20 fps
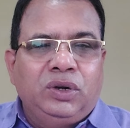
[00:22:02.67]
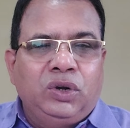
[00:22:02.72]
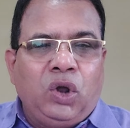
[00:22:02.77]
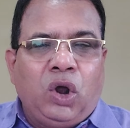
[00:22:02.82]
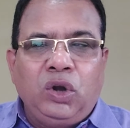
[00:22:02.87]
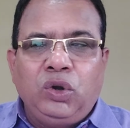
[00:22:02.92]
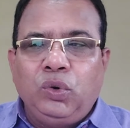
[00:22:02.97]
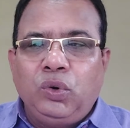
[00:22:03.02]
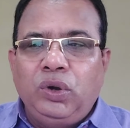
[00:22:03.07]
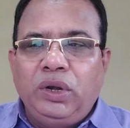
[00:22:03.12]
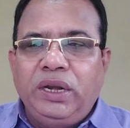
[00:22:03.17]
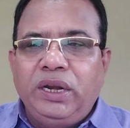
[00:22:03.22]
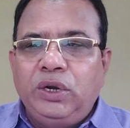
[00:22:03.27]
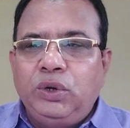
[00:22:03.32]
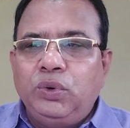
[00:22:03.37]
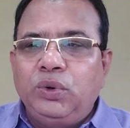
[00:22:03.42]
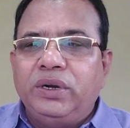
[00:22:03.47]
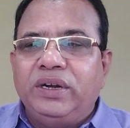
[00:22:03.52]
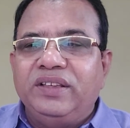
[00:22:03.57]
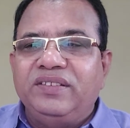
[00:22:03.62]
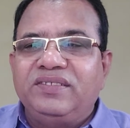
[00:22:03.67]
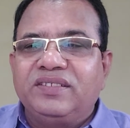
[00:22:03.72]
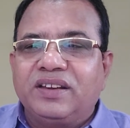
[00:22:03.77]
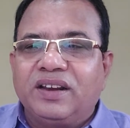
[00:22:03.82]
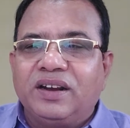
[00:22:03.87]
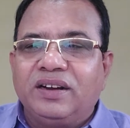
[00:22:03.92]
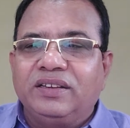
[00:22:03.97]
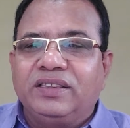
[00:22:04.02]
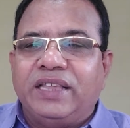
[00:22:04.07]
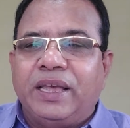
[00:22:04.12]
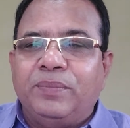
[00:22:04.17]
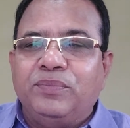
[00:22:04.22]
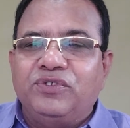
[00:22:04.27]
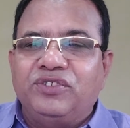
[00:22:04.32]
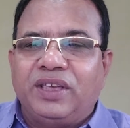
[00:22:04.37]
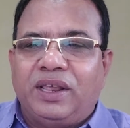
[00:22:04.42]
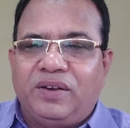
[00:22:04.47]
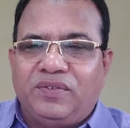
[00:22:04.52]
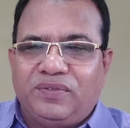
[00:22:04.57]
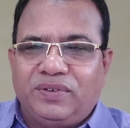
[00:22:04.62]
not only to distract
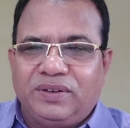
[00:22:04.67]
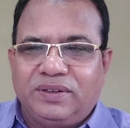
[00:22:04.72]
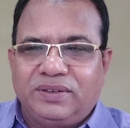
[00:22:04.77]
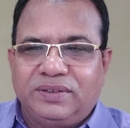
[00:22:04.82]
themselves.